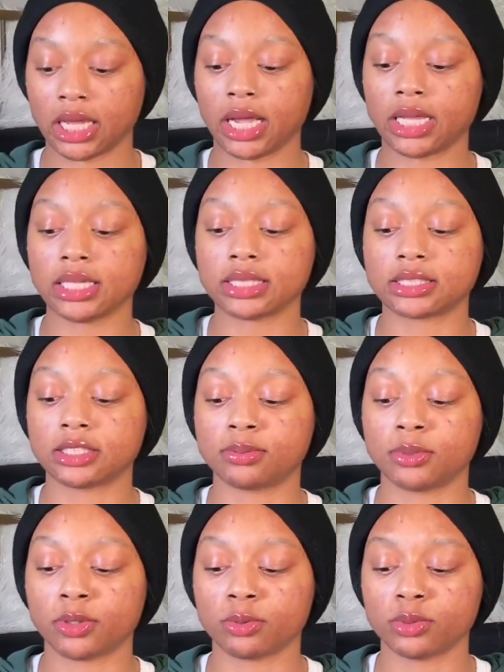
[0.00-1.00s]
Like, I like to
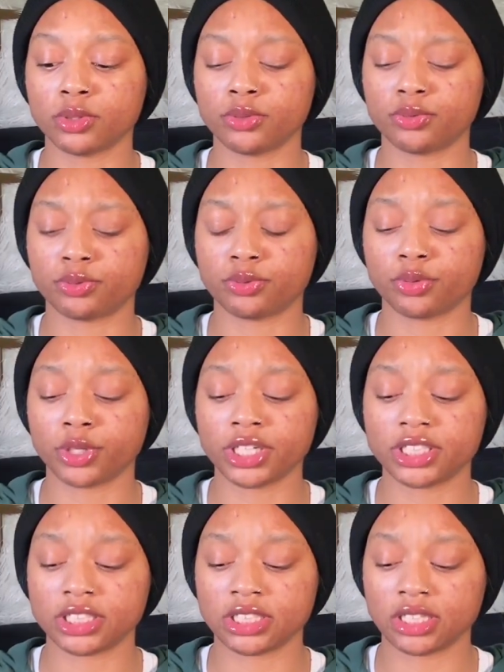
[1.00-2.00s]
smell real
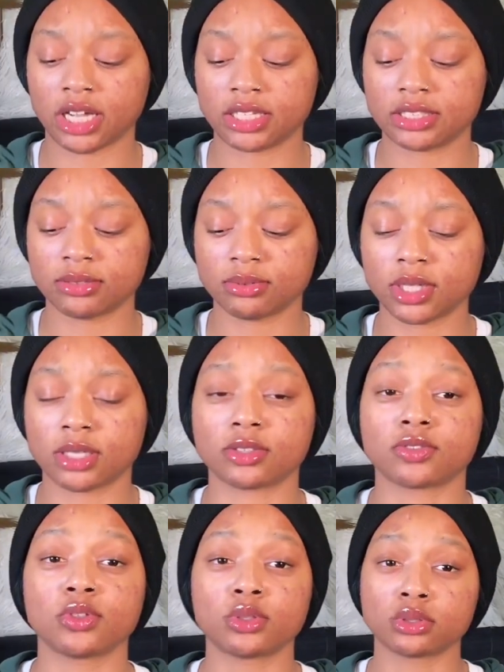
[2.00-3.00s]
fresh. And, like, sometimes
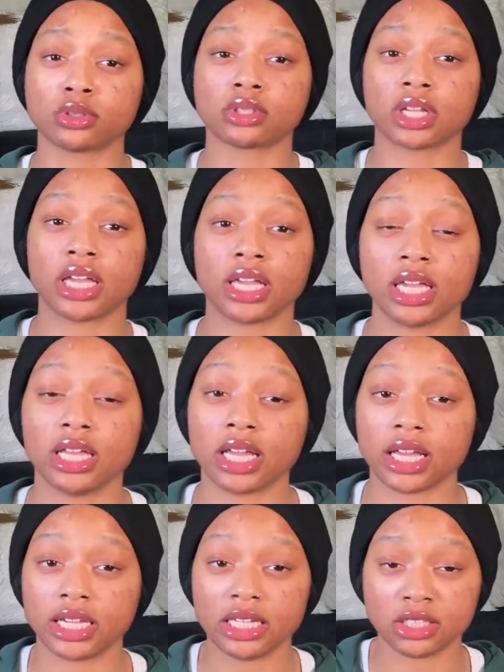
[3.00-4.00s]
florals can get,
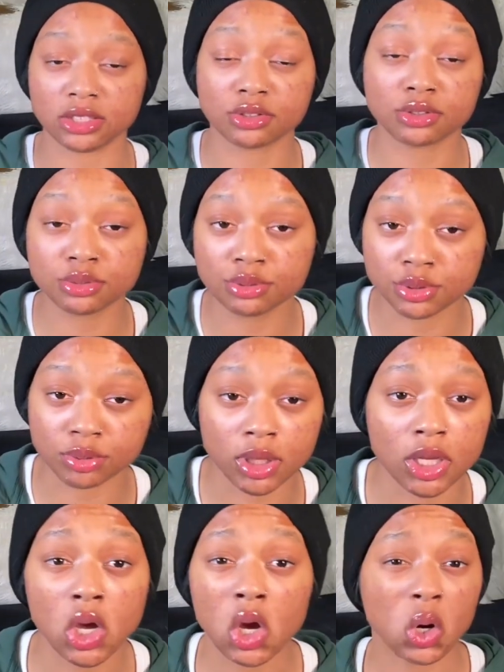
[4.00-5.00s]
like, either too
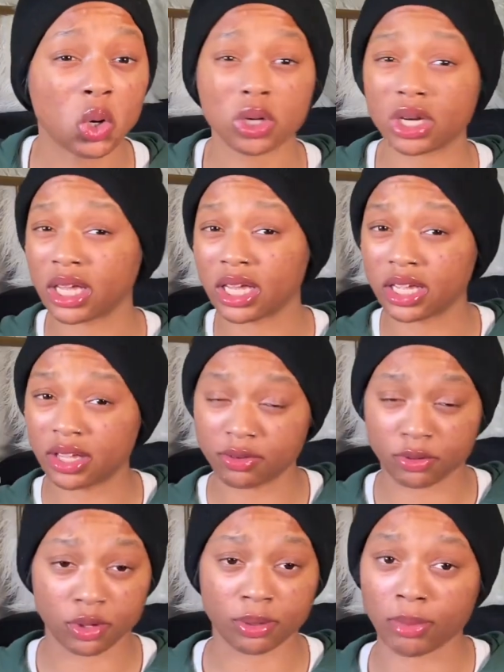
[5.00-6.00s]
sweet or they can
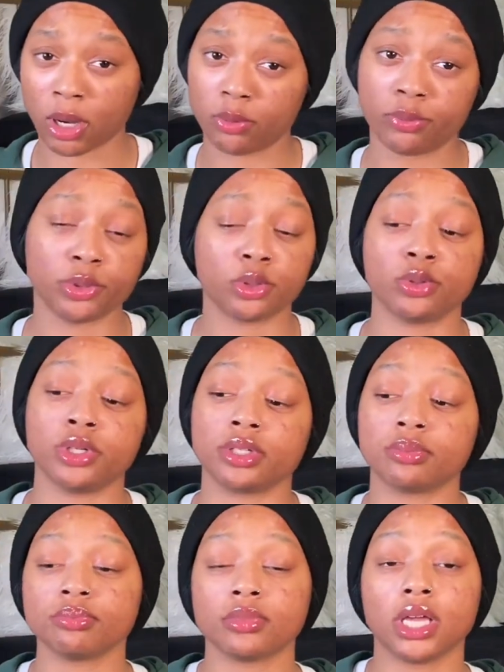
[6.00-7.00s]
get grandma real quick.
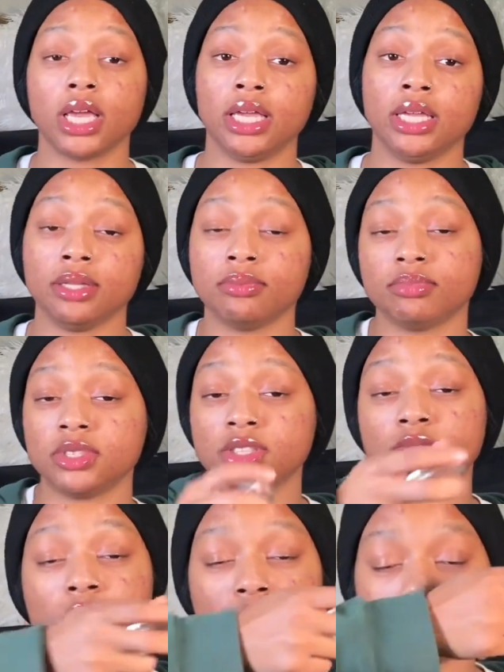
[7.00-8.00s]
And this
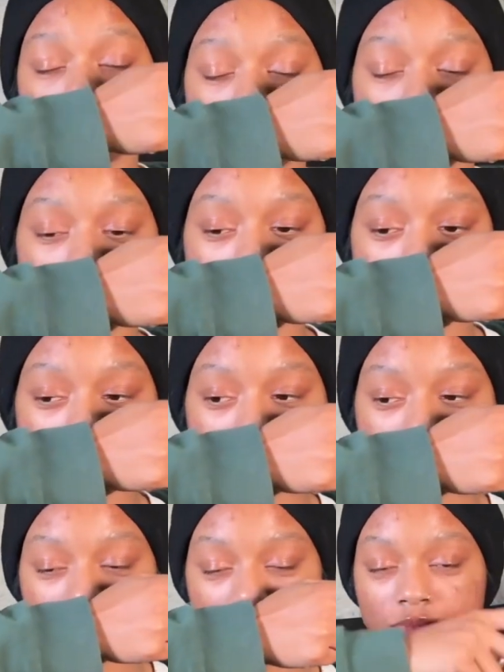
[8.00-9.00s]
one smells real good.
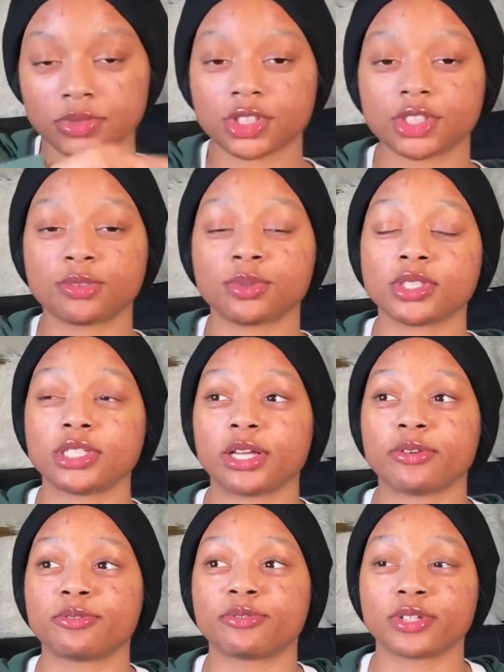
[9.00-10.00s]
She smells,
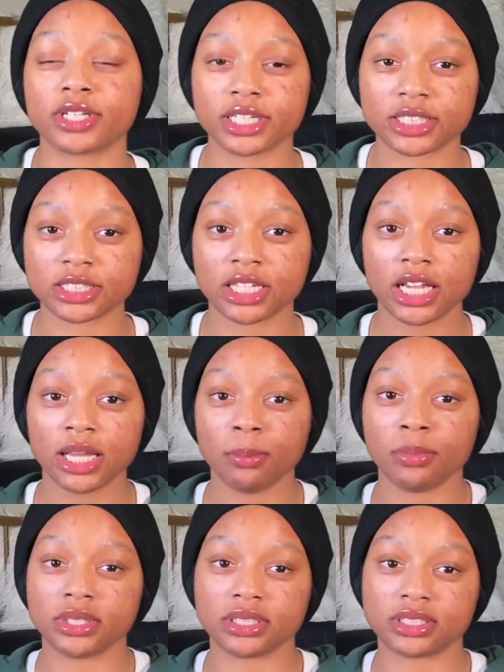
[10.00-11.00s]
like, fresh,
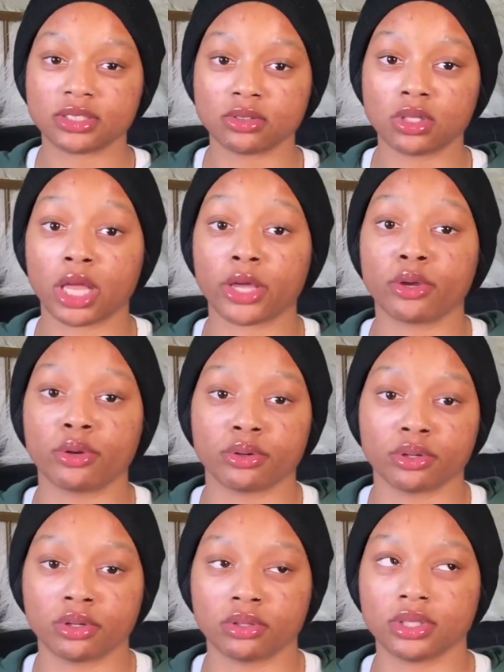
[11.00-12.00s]
but still, like,
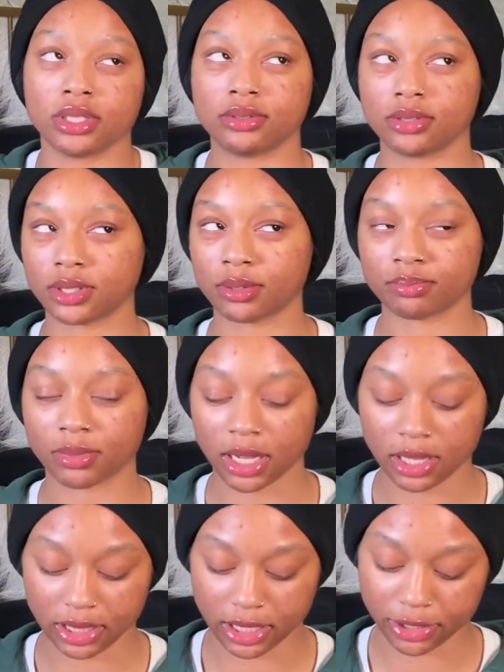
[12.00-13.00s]
girly. So,
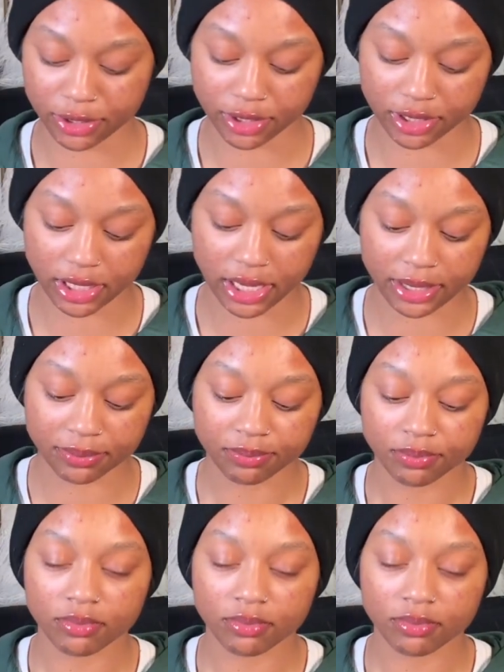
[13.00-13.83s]
I like her a lot.